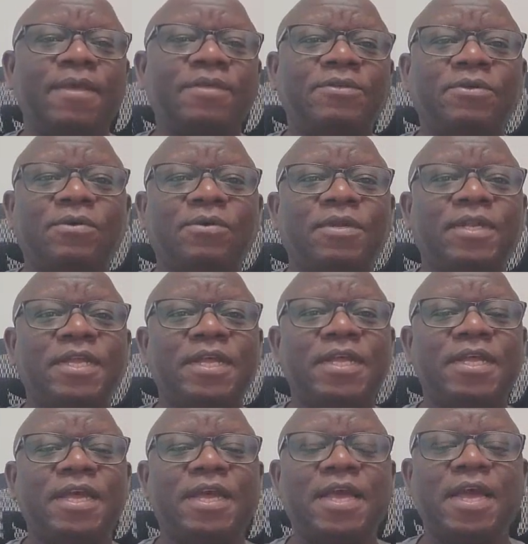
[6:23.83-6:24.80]
So
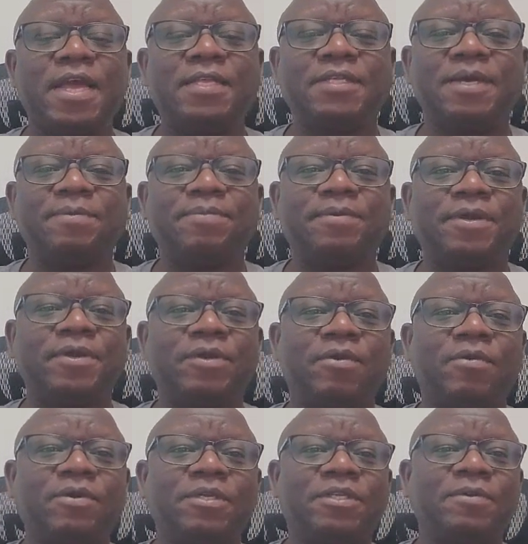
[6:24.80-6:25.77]
the
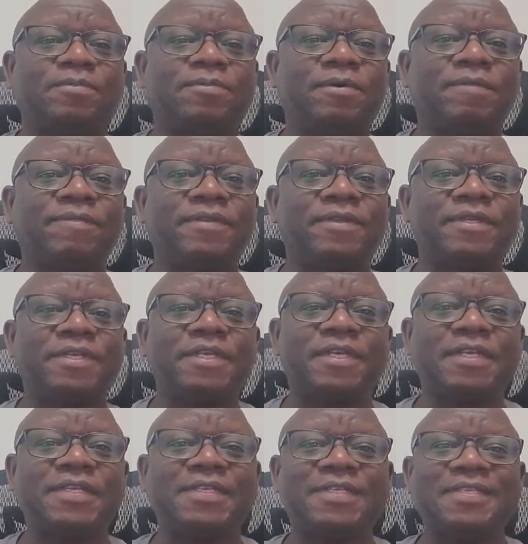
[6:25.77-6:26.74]
entrepreneur, which is the profit,
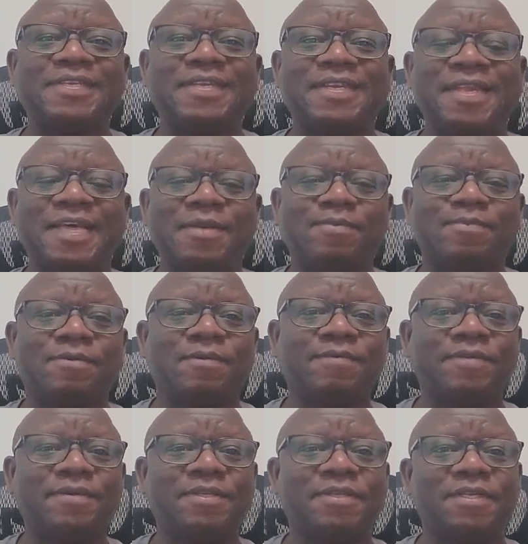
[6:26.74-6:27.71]
it is the net
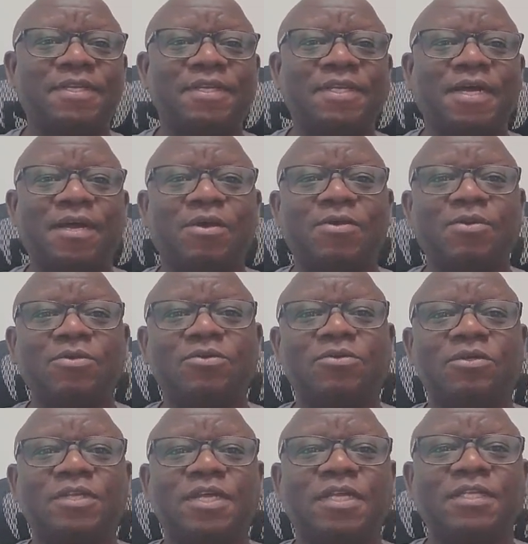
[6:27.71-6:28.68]
profit that goes
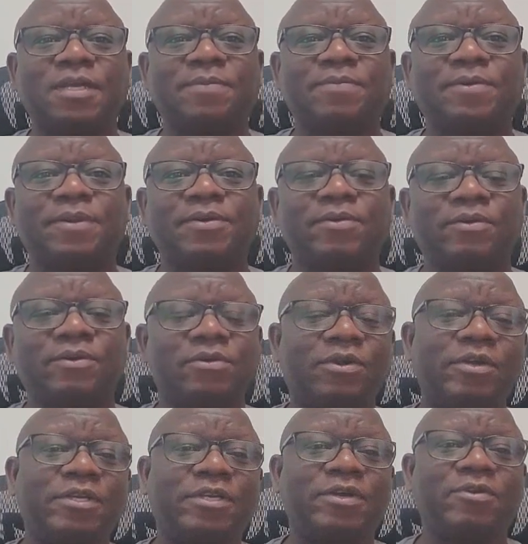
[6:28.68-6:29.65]
to the entrepreneur,
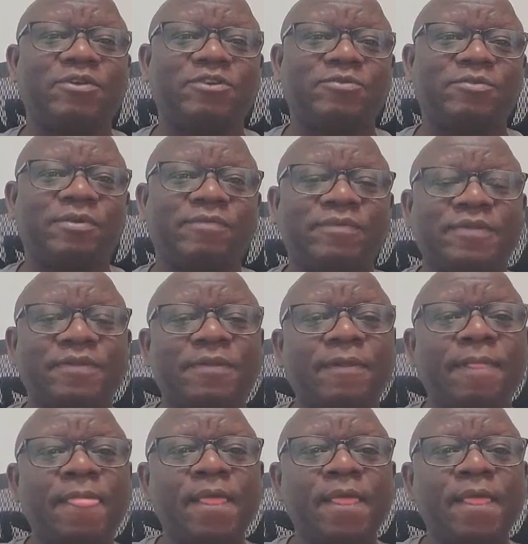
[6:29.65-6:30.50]
not the gross profit.